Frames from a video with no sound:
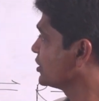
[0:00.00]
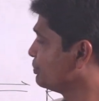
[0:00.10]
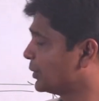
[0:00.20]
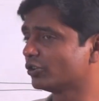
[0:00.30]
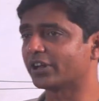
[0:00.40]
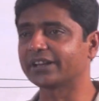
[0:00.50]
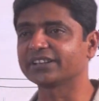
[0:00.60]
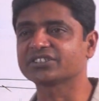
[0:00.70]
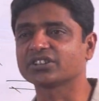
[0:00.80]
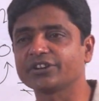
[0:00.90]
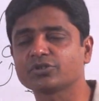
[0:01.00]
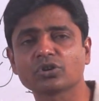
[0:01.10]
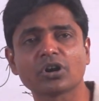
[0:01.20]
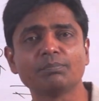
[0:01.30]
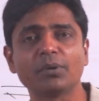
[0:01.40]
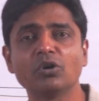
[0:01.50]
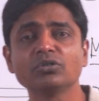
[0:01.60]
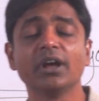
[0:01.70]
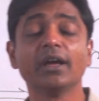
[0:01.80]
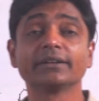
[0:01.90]
compound, another is nitro
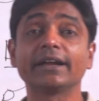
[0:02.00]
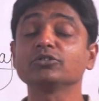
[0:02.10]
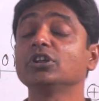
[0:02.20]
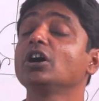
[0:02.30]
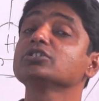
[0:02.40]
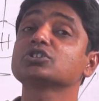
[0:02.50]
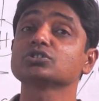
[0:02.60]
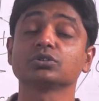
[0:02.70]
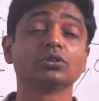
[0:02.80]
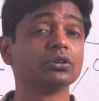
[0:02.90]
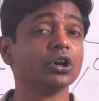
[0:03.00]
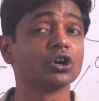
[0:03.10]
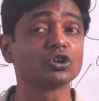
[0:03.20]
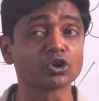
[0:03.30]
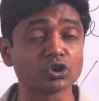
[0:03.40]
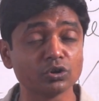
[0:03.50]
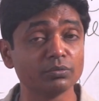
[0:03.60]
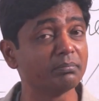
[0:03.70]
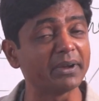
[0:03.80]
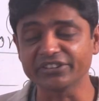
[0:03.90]
compound. That will also show
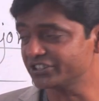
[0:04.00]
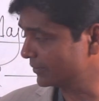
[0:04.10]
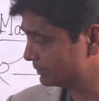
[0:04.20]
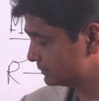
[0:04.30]
tautomerism.